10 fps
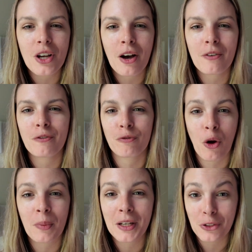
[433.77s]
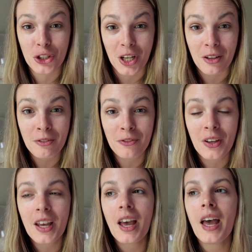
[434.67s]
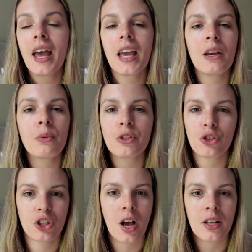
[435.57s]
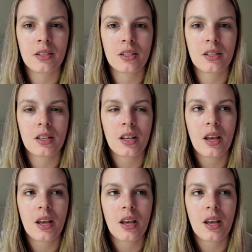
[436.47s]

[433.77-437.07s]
of Roman and Shiv. It was just,